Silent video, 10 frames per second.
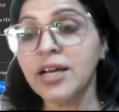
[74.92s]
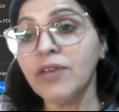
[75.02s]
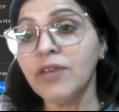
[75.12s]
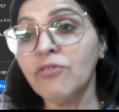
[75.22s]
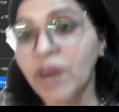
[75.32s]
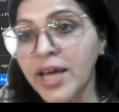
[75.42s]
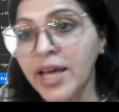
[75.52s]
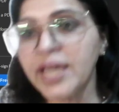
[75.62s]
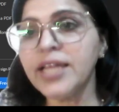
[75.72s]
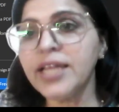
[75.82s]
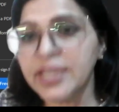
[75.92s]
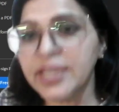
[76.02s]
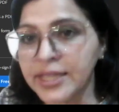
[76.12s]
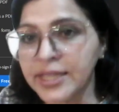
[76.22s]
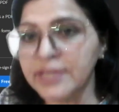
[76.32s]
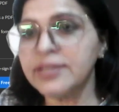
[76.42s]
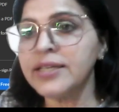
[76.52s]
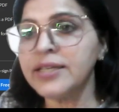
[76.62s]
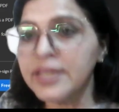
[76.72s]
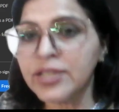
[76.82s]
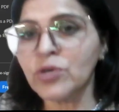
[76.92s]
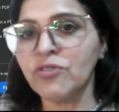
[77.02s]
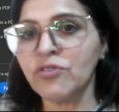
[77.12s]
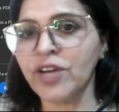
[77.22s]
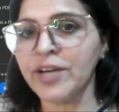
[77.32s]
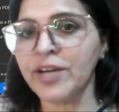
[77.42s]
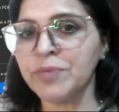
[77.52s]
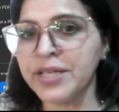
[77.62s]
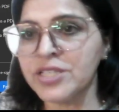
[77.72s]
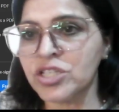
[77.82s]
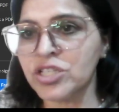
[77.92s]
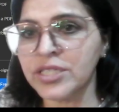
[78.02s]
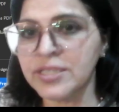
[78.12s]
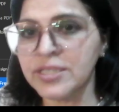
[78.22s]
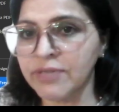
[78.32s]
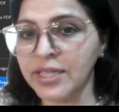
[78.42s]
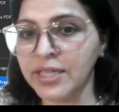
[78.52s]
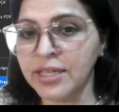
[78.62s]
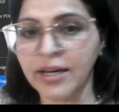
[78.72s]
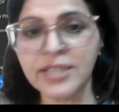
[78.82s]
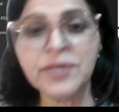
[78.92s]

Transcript: Why their heat of atomization is very large?